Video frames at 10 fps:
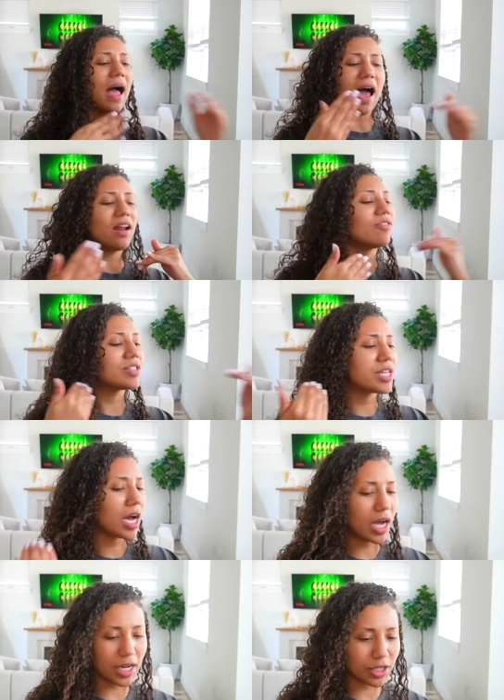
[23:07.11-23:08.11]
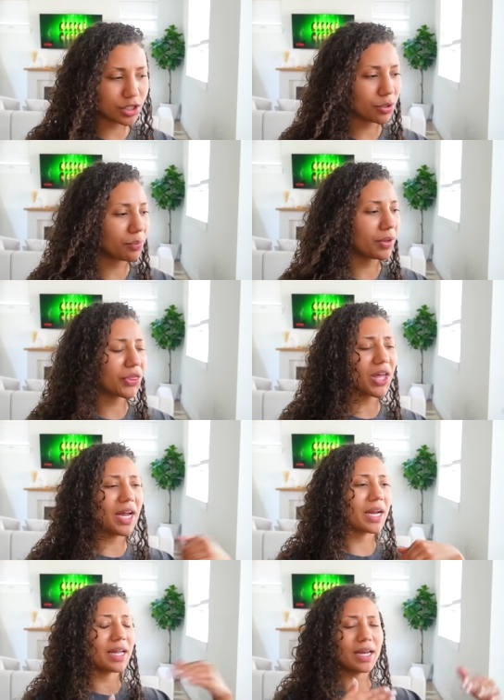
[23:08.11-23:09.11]
out of touch with
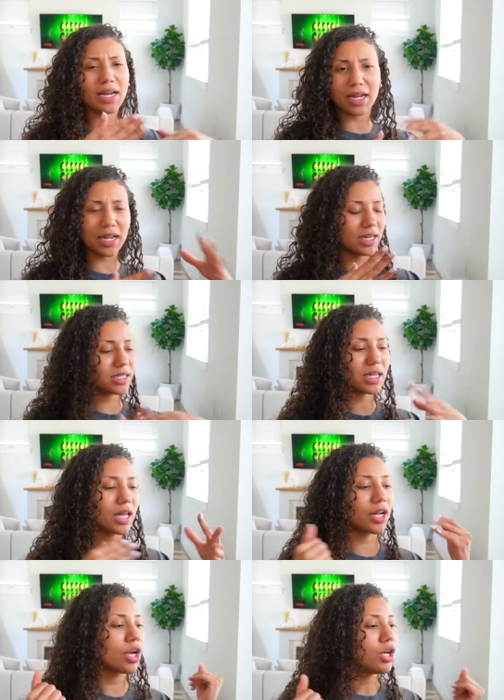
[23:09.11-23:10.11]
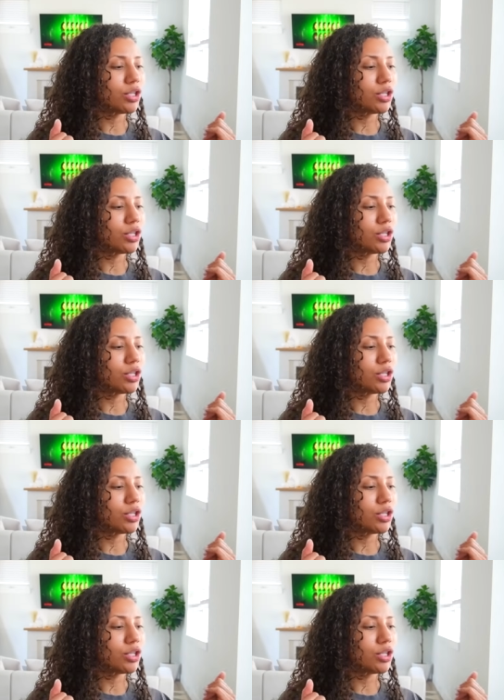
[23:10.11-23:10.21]
like getting into like